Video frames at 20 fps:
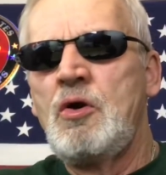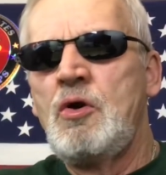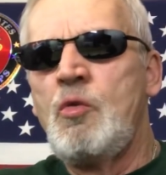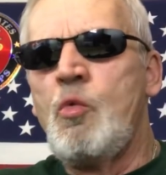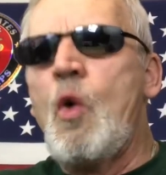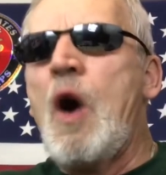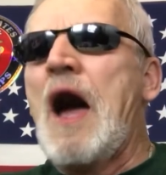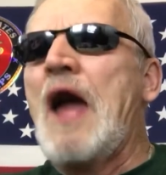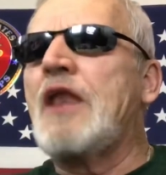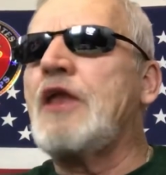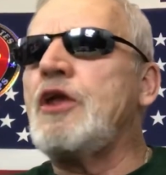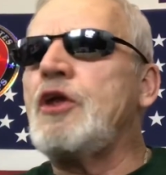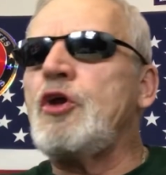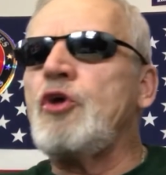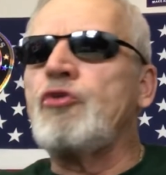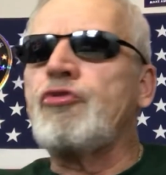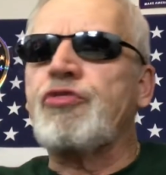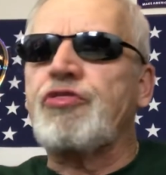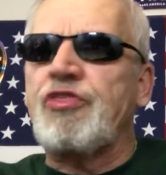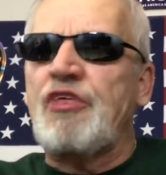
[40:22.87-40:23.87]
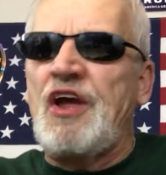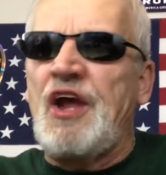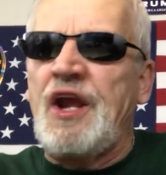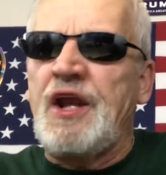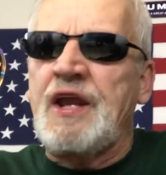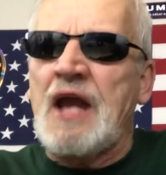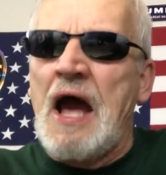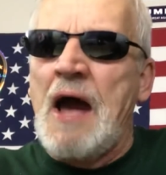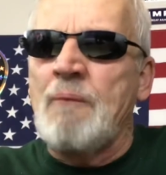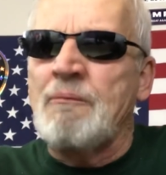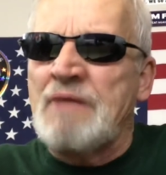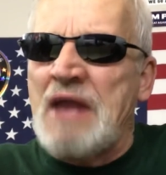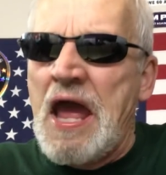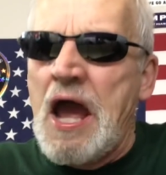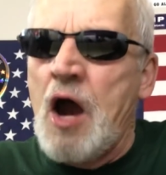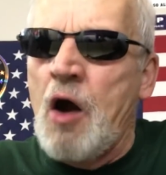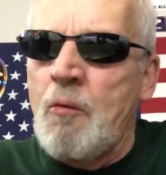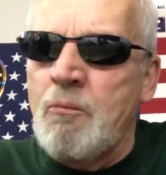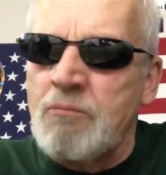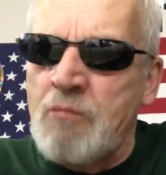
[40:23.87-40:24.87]
Why do you think I'm
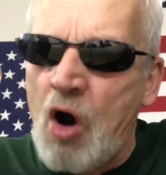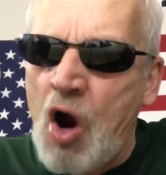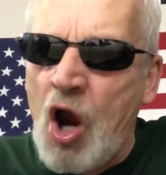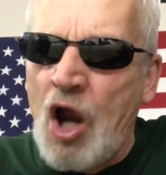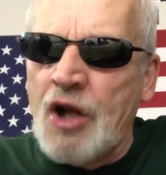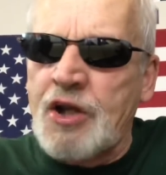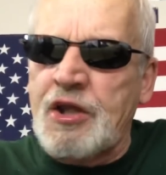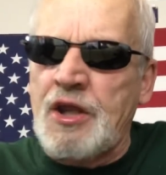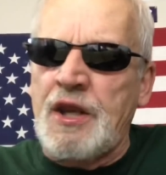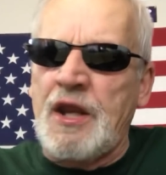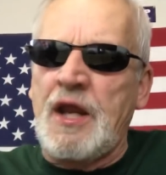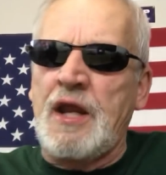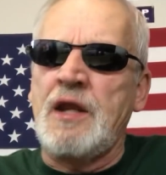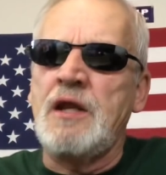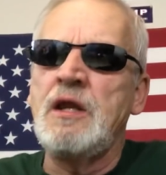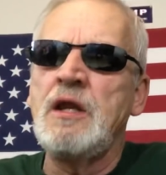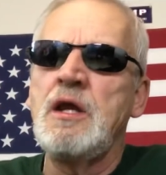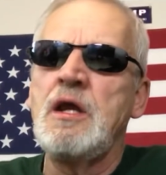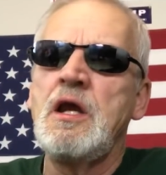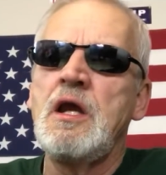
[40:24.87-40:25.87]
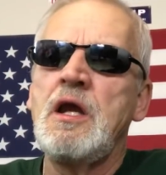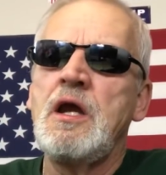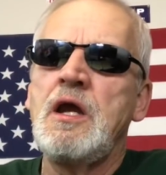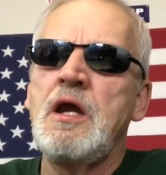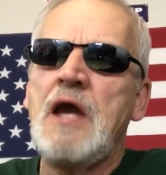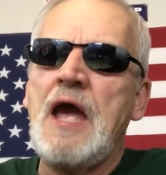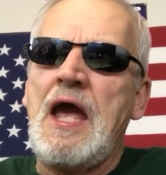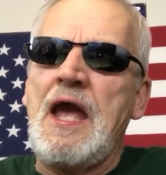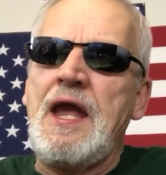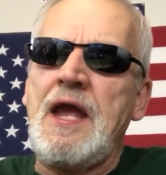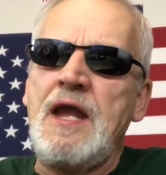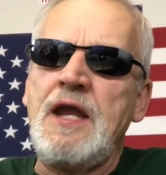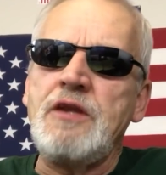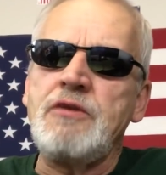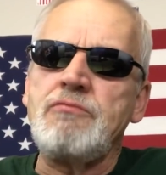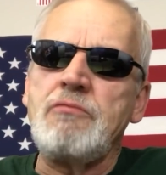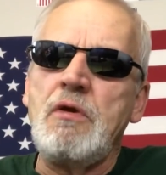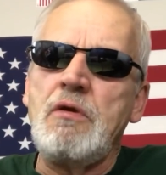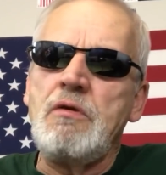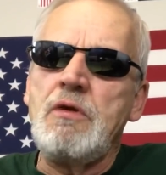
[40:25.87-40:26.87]
now marketing
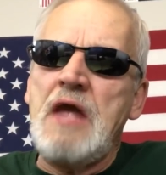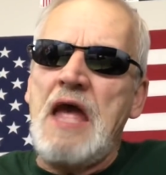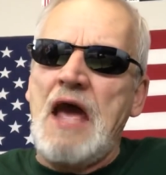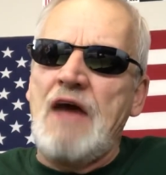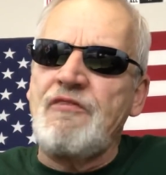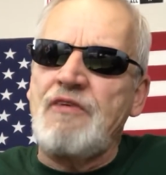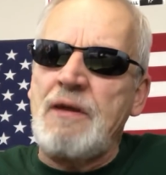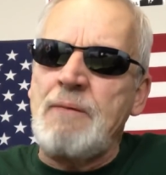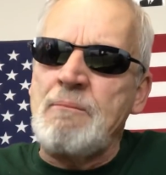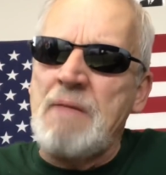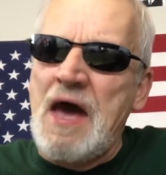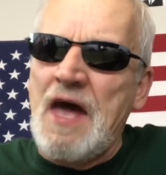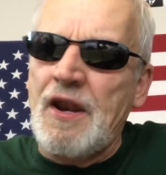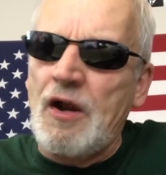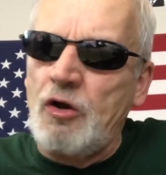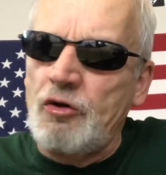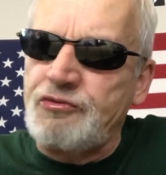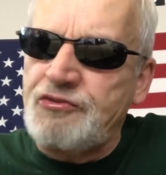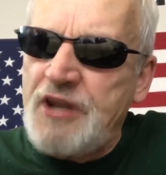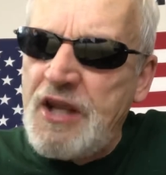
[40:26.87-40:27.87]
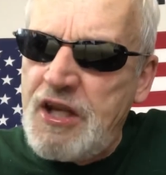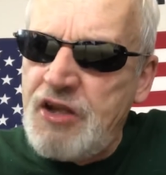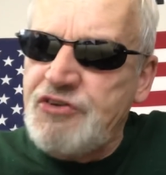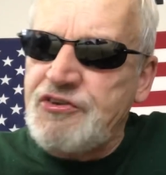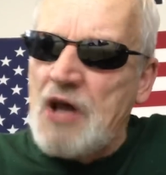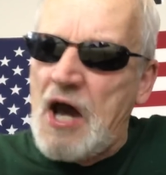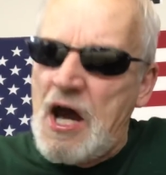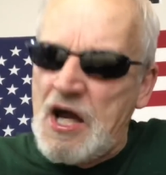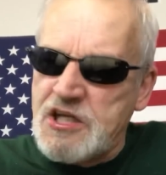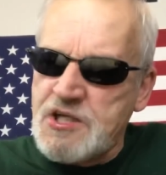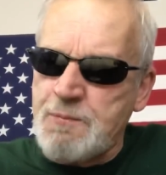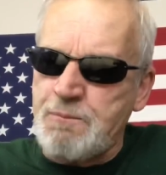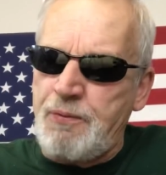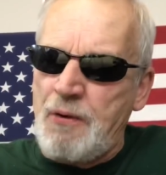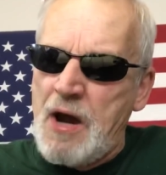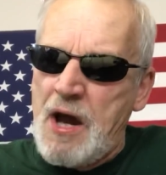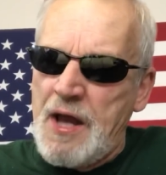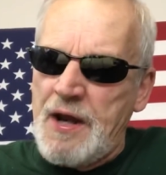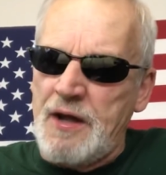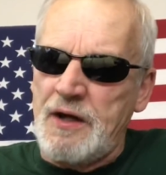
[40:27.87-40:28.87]
a heavy metal detox
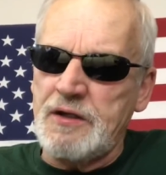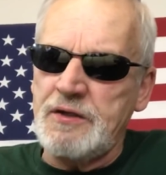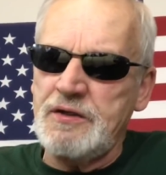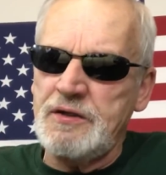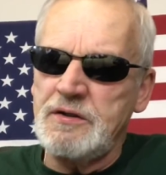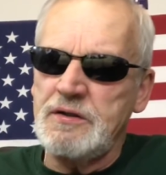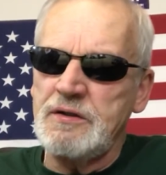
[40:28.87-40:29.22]
product?